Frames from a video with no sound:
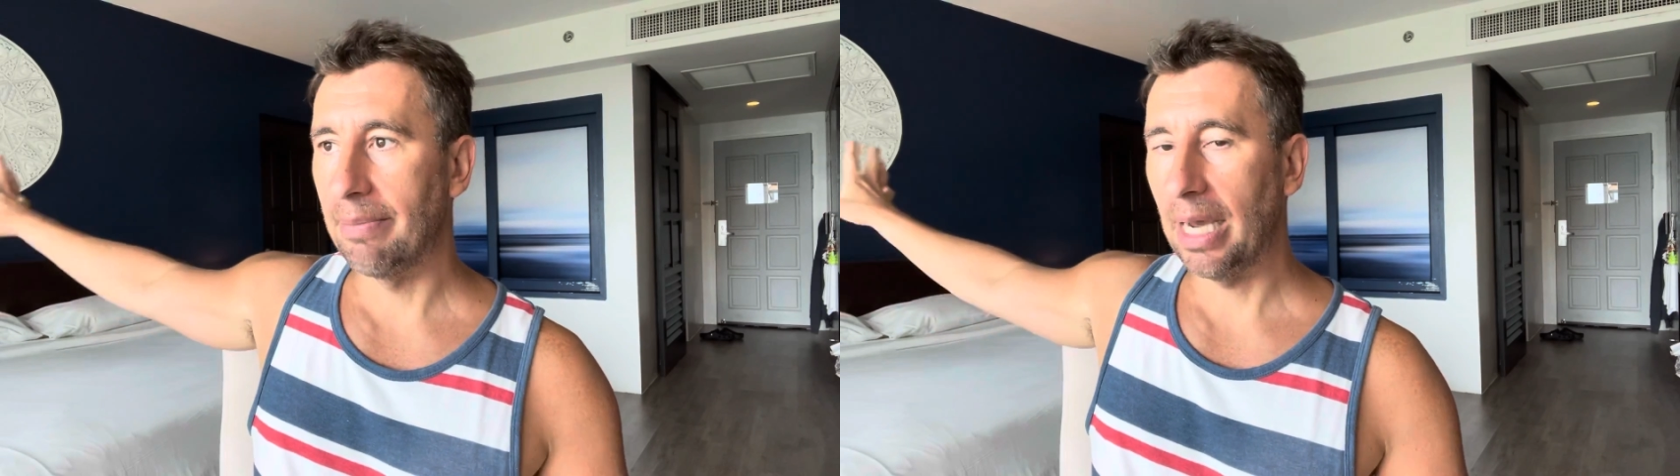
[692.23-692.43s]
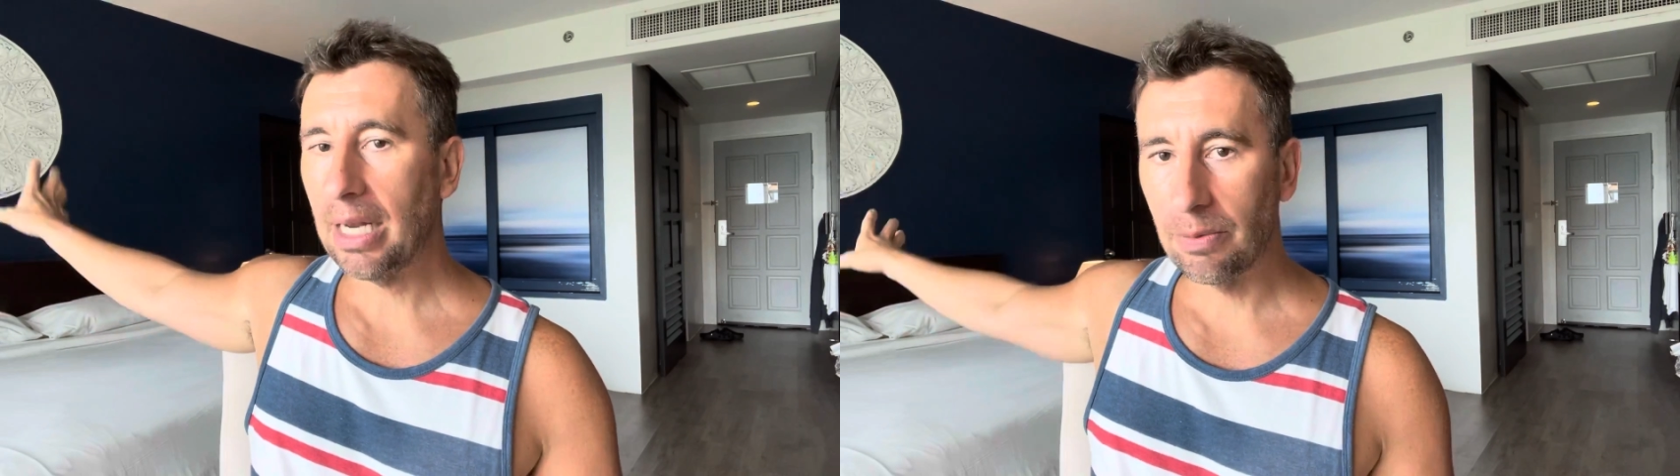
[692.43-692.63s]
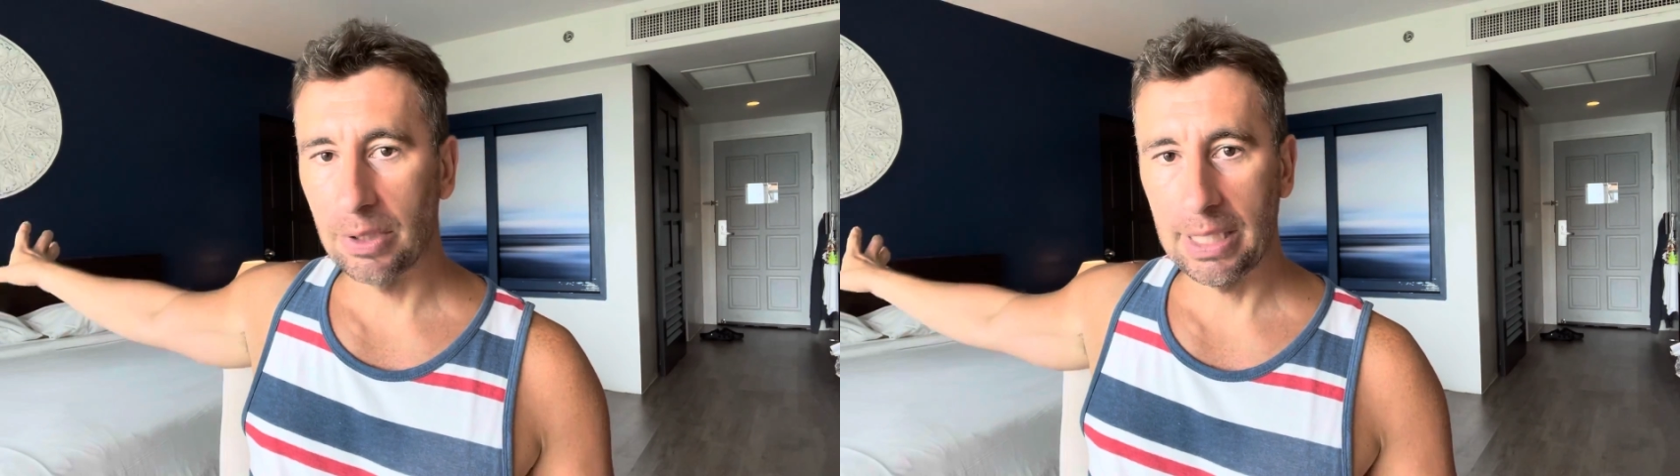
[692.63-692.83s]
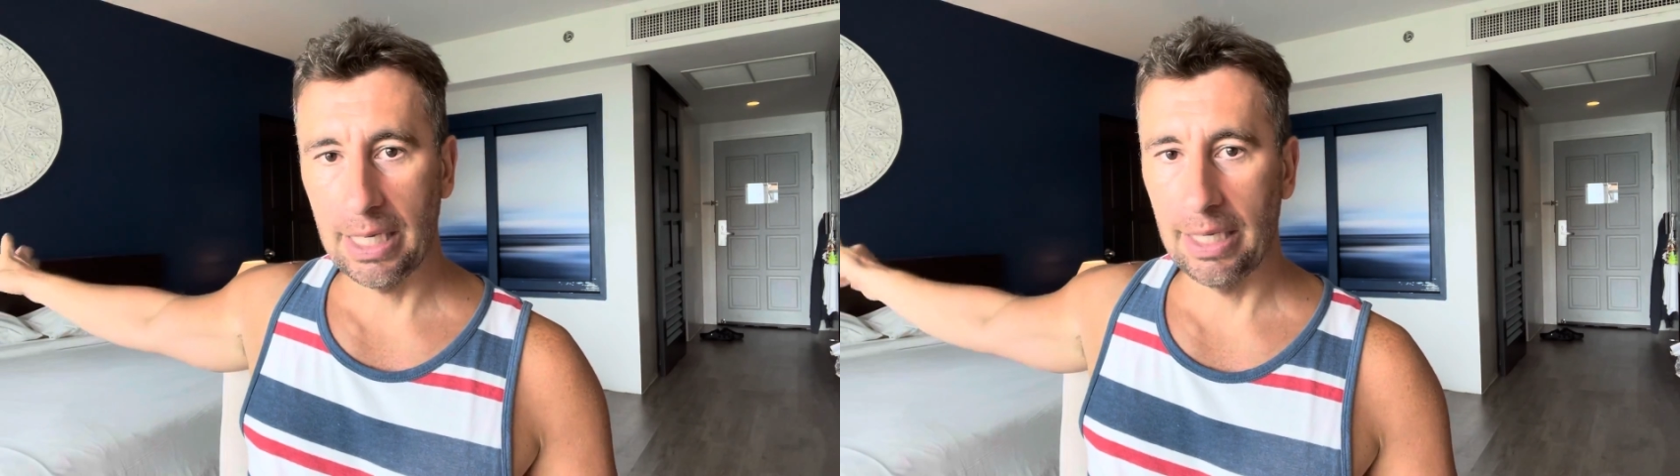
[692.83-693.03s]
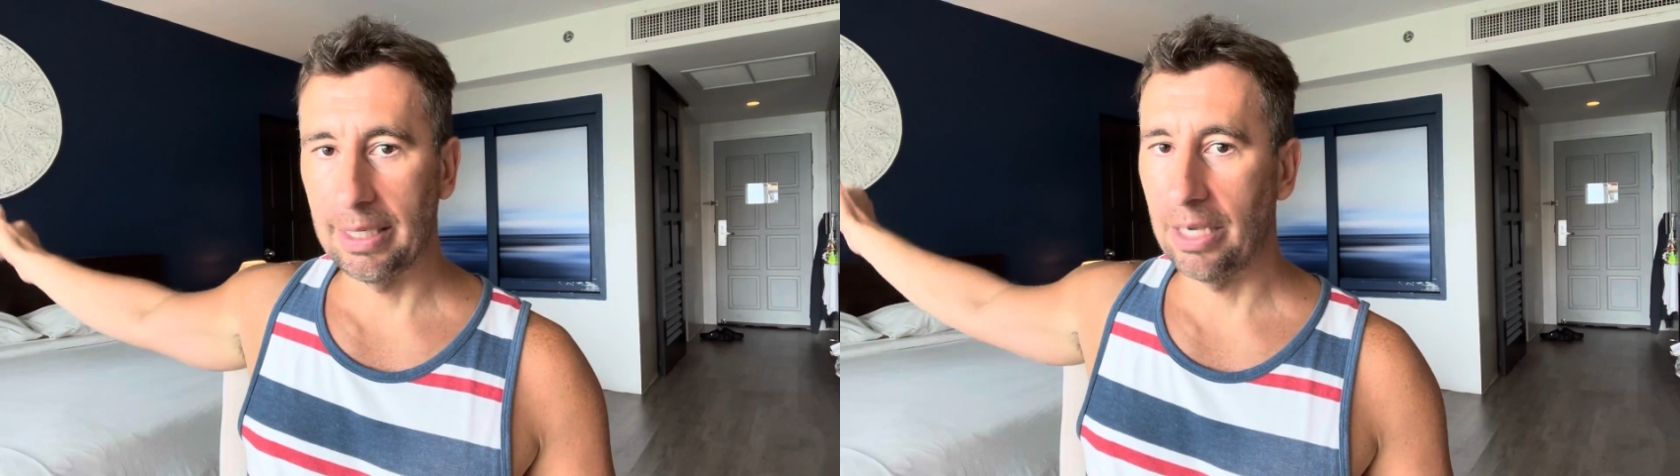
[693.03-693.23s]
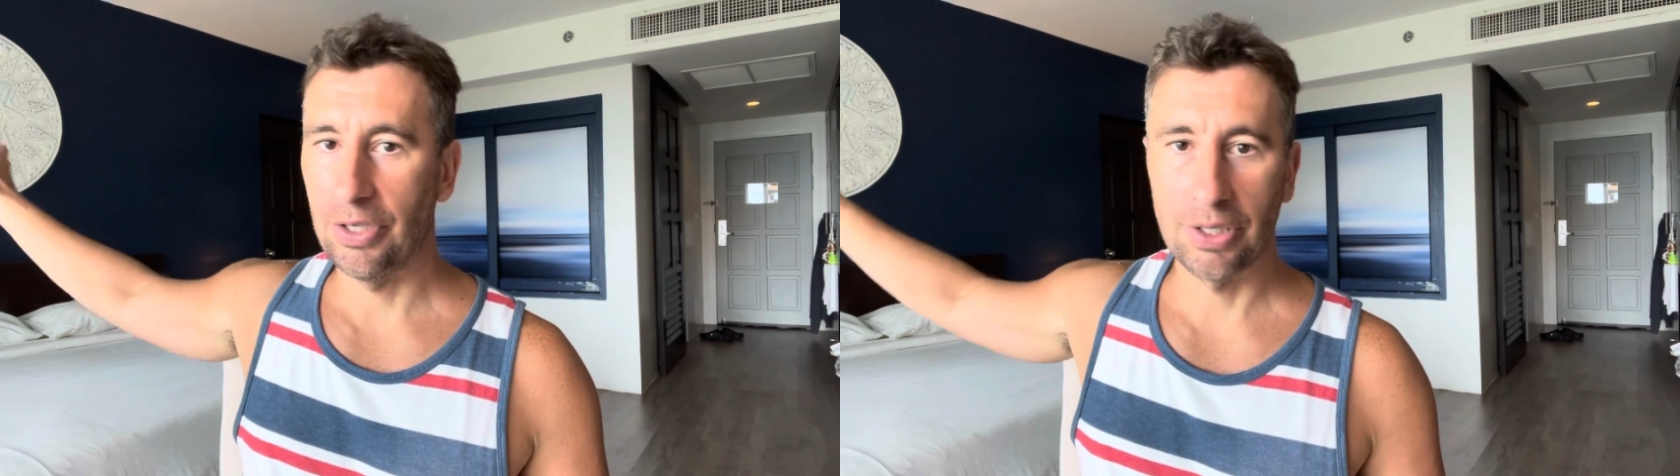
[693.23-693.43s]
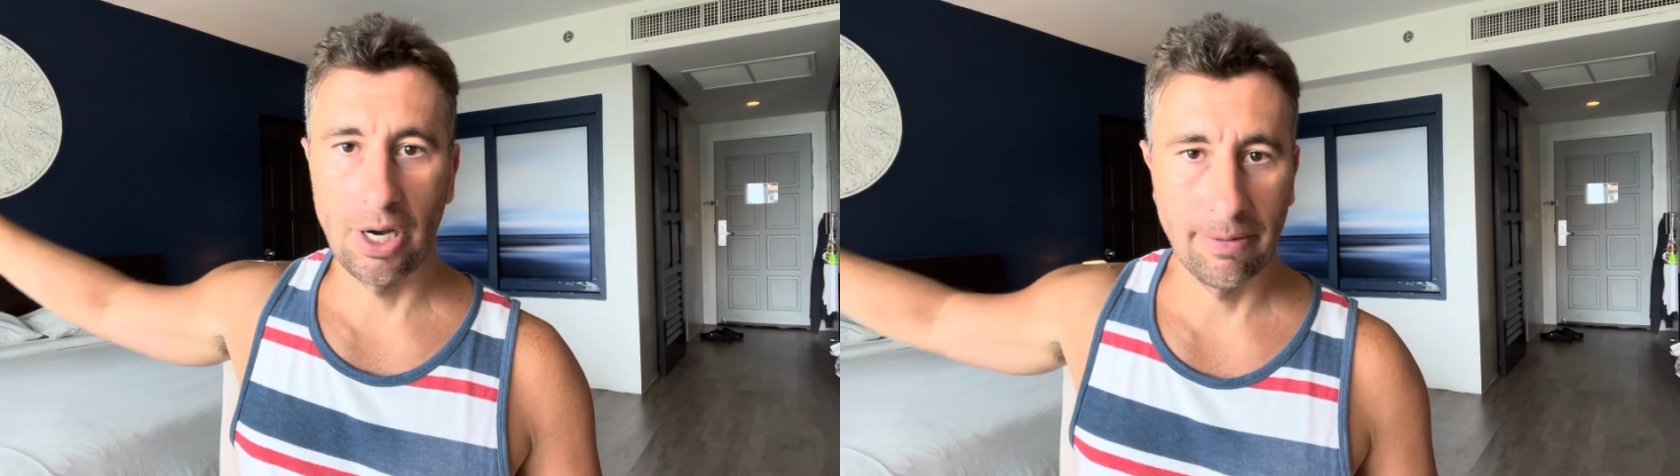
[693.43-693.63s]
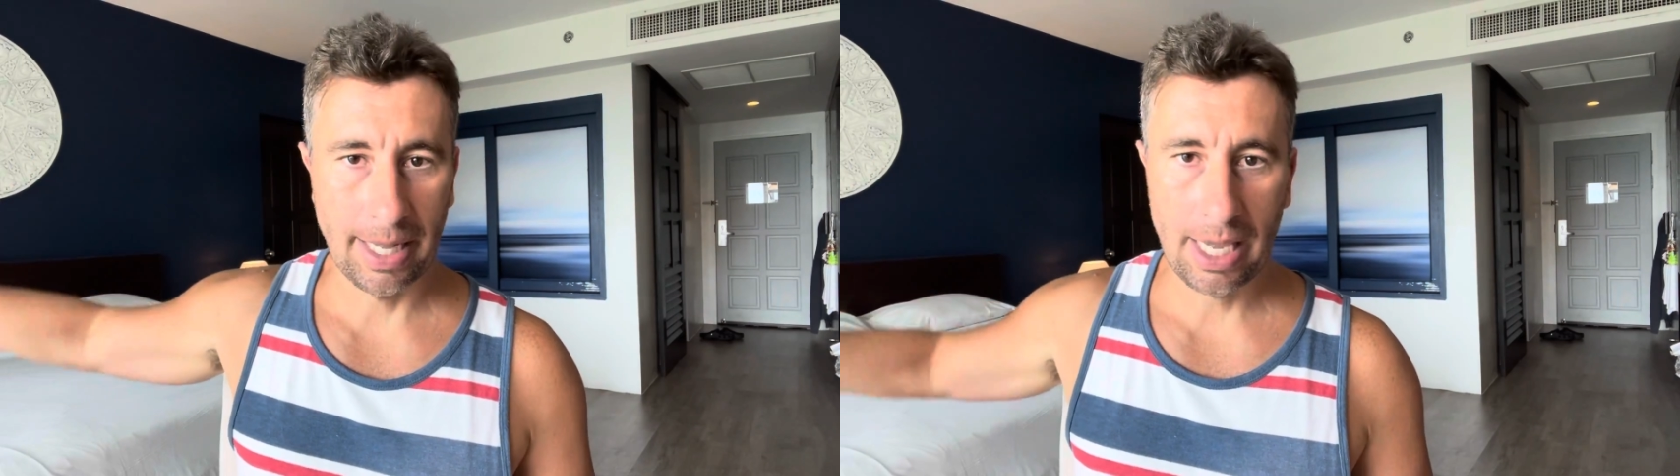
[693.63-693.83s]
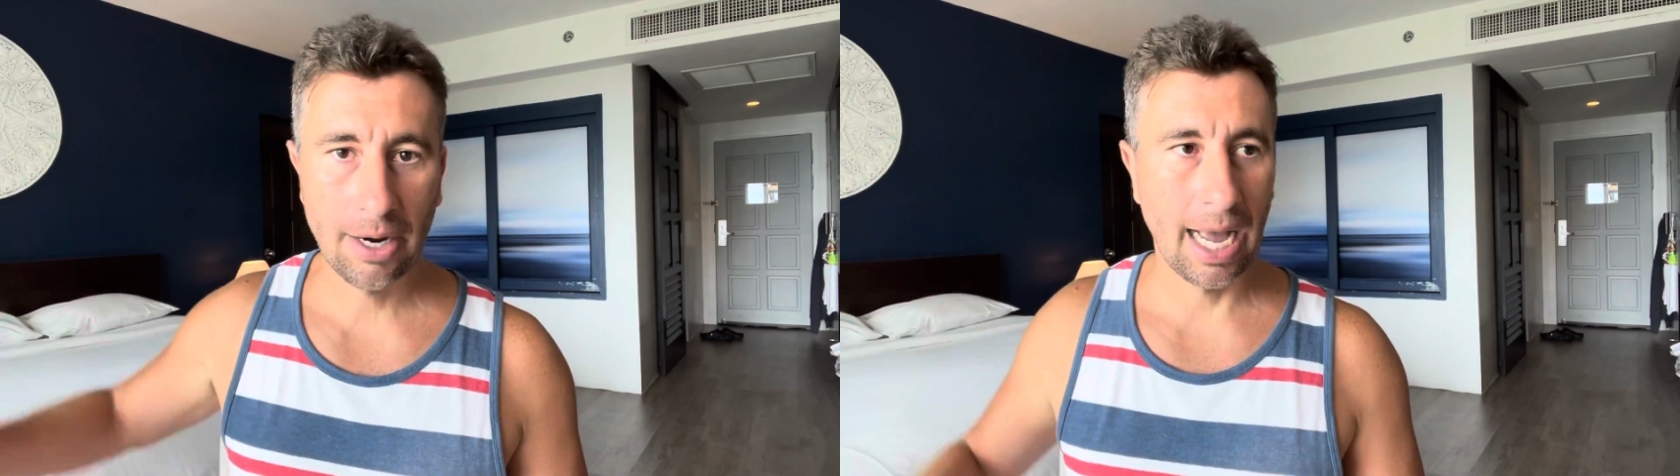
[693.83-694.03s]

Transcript: nightly routine like she's already here,